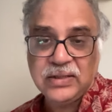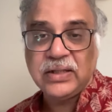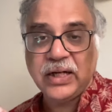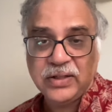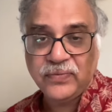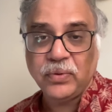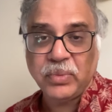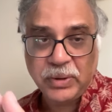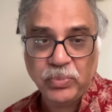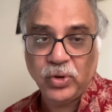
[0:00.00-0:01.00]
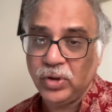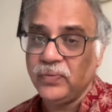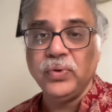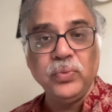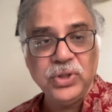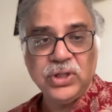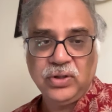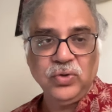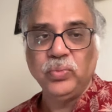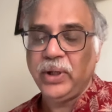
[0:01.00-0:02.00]
That is from my point of view, which
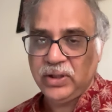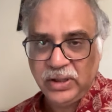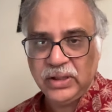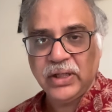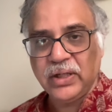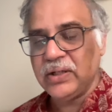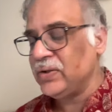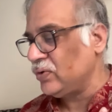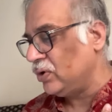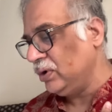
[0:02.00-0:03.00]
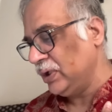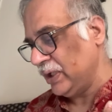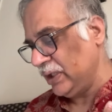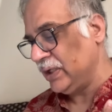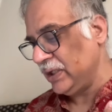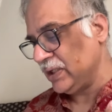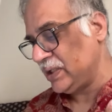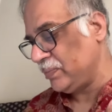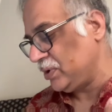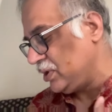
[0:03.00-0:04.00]
you may think that it's wrong. I
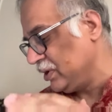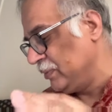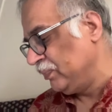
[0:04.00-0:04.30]
accept it.